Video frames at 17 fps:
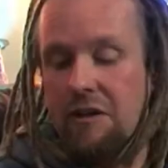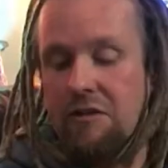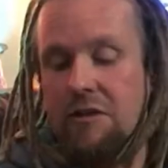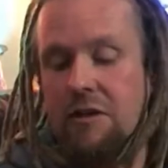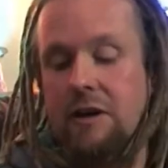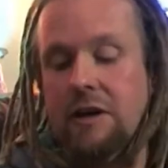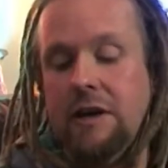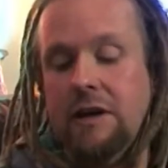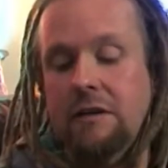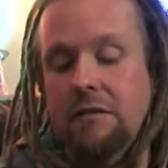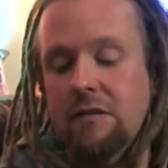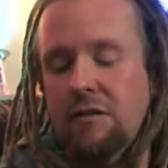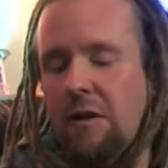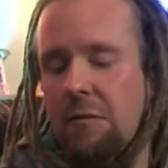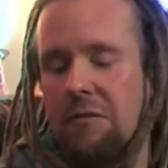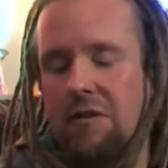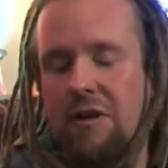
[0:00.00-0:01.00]
recently,
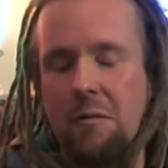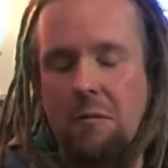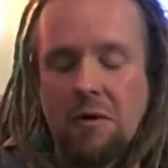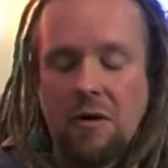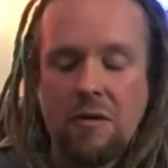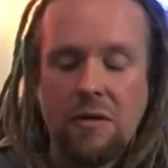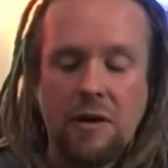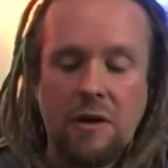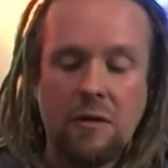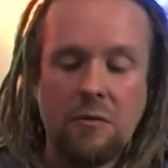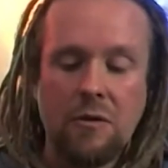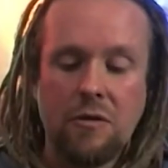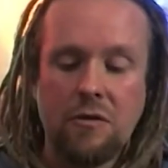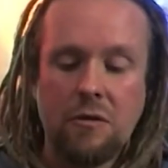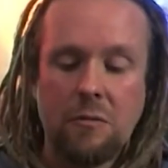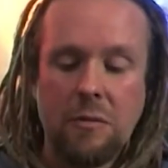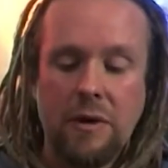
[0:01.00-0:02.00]
September, I think it
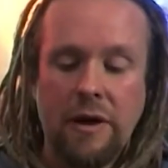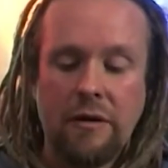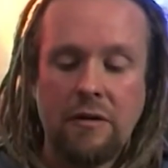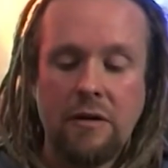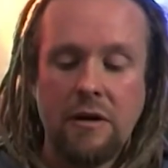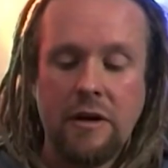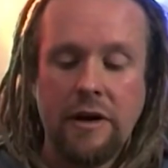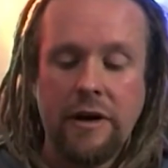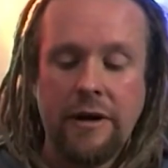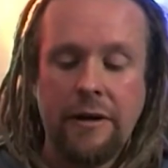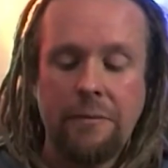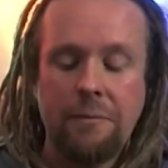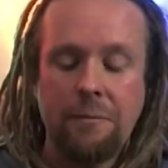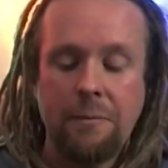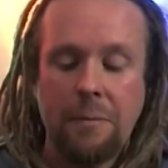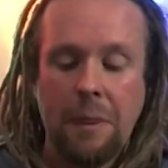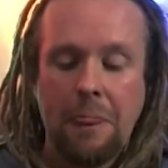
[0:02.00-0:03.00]
was, about
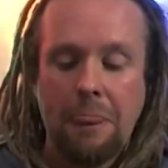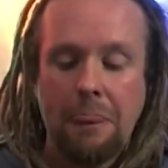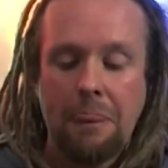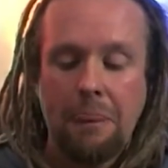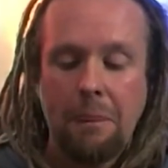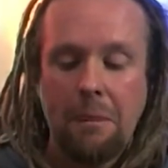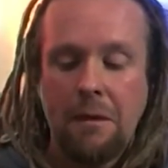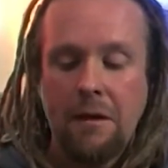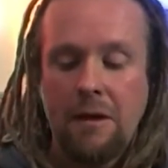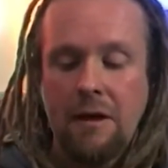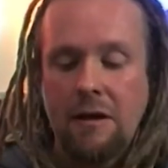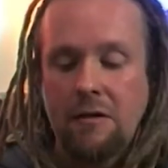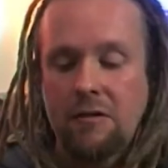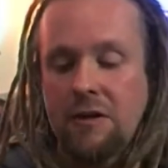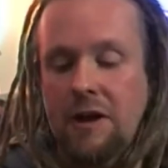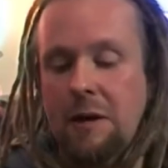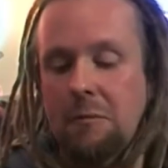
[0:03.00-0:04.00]
uh,
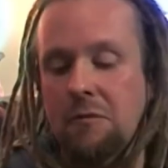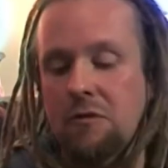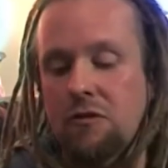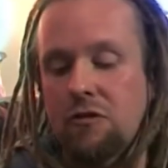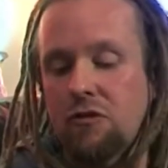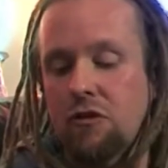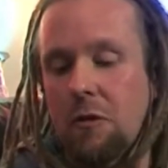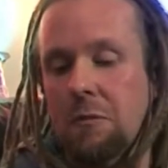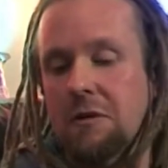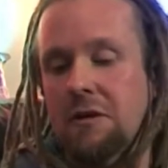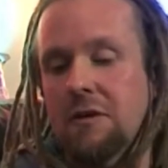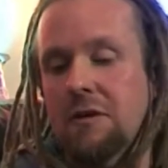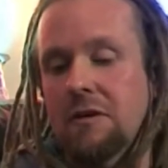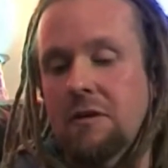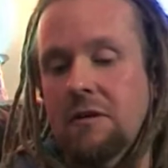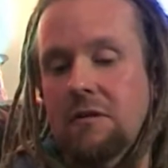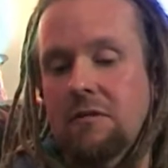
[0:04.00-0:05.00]
it's an
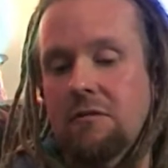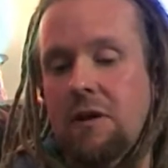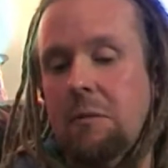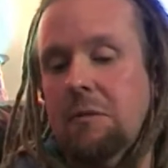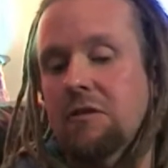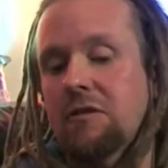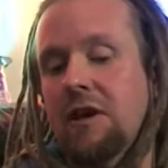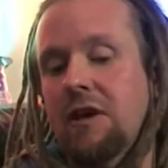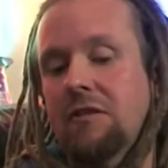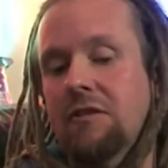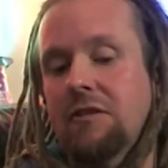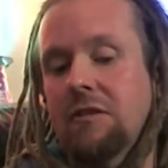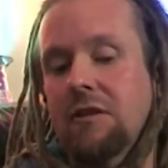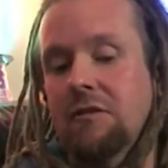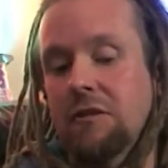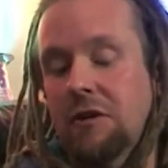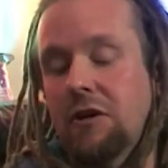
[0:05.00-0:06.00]
Andromedan
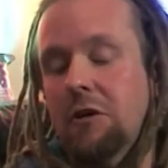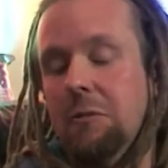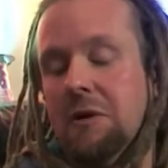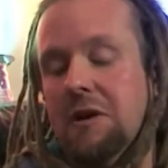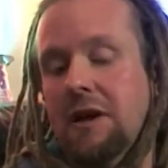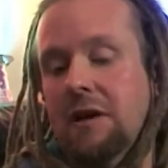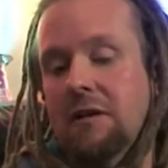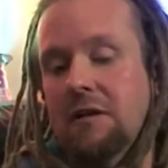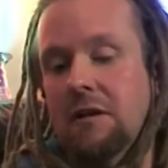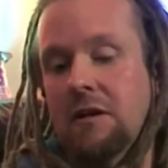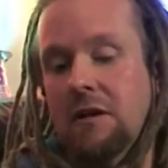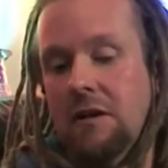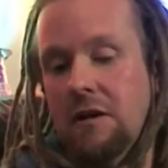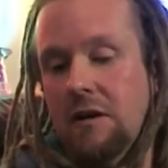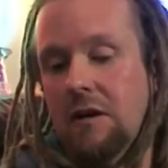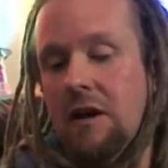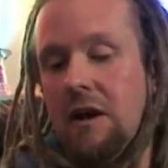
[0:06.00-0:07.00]
representative, a human
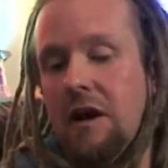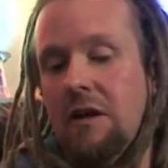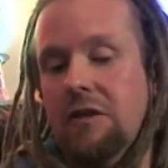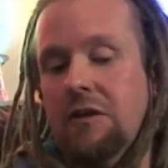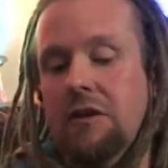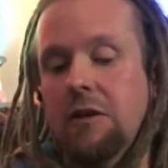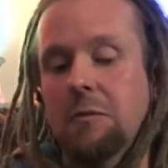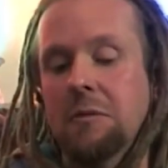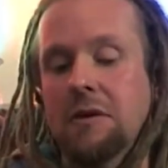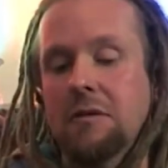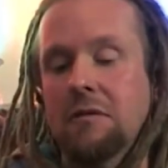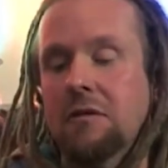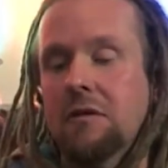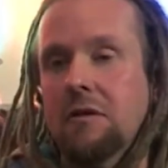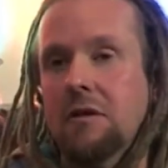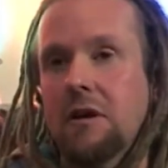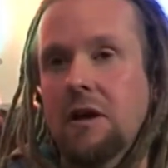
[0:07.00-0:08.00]
Earth
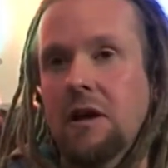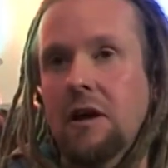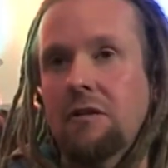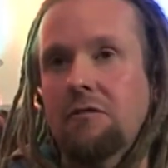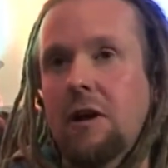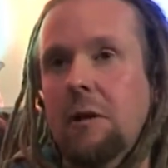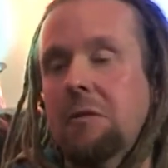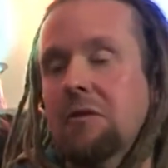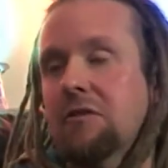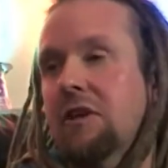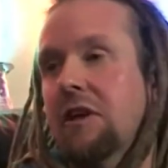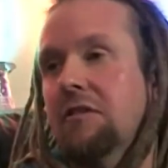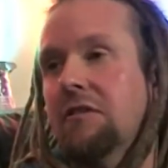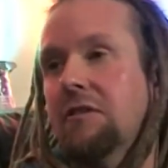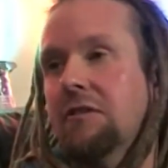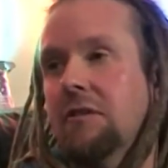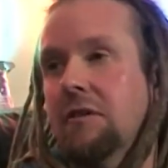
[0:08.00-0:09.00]
human
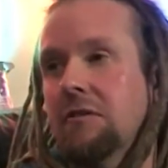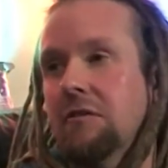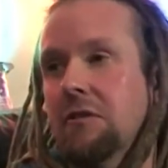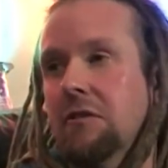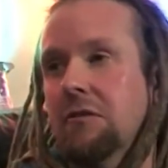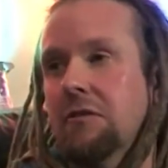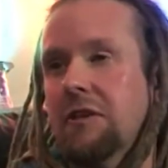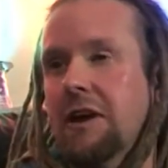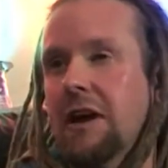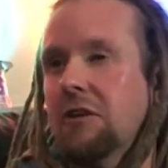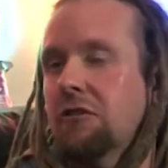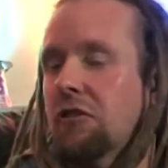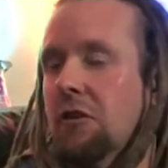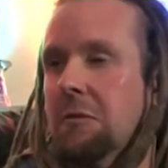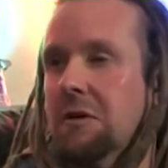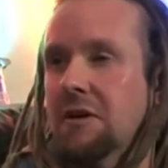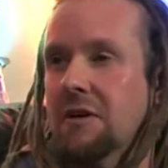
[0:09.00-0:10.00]
representative of the
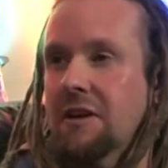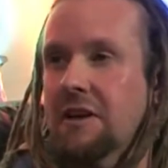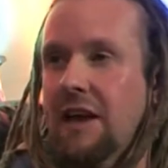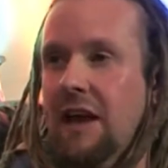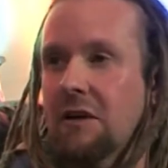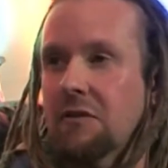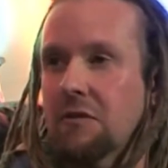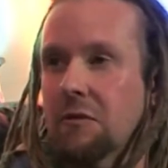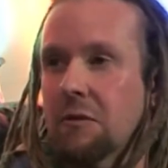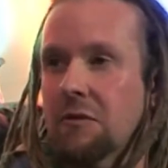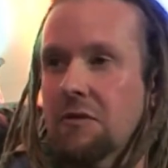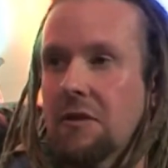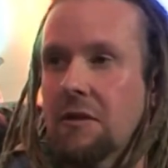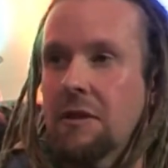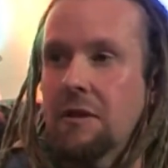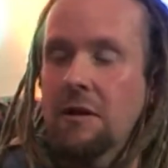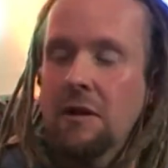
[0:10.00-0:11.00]
Andromedan Council or
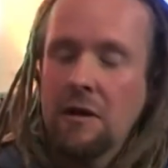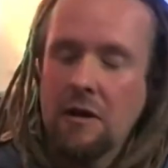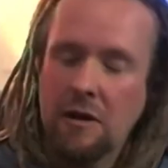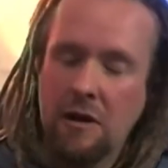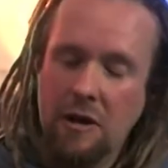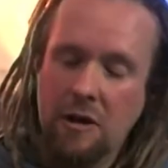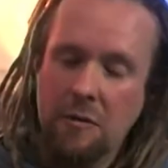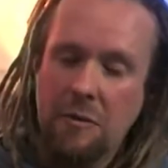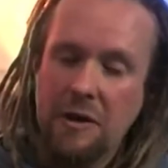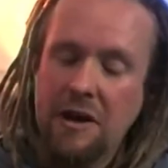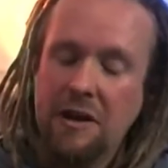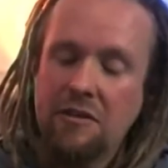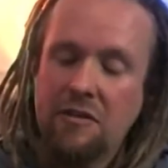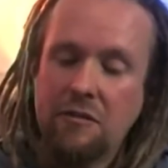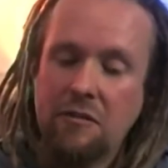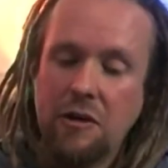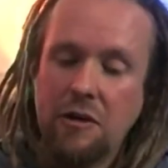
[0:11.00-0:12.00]
something, hmm. been
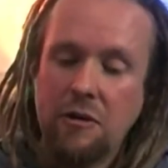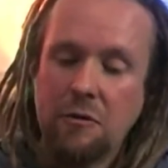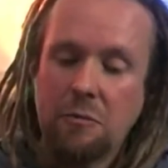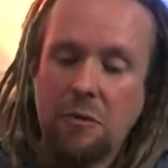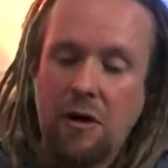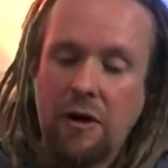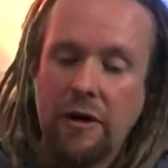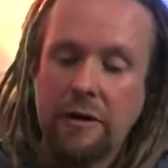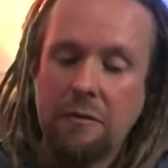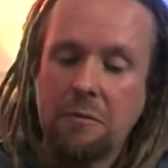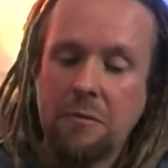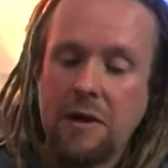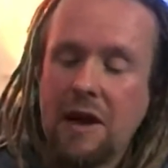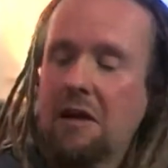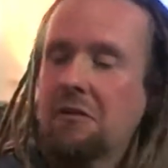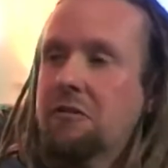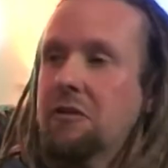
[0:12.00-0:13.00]
interviewed by
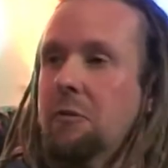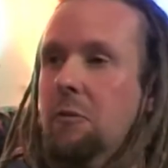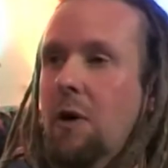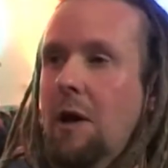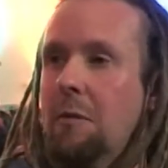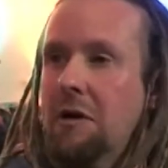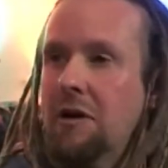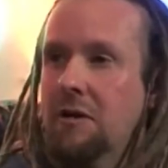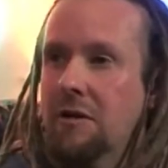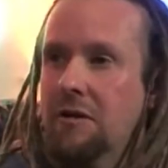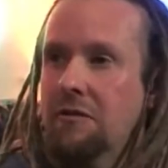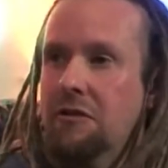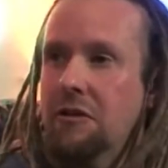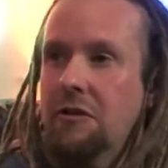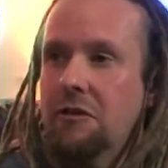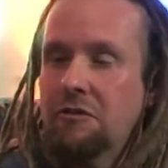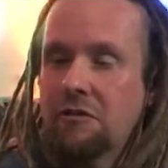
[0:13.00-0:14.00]
Alfred Webre, oh,
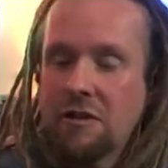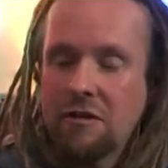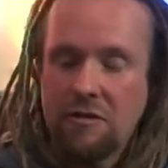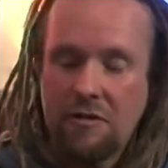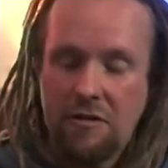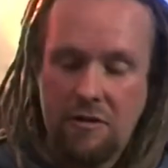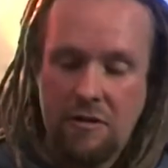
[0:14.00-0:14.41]
the yes. futurist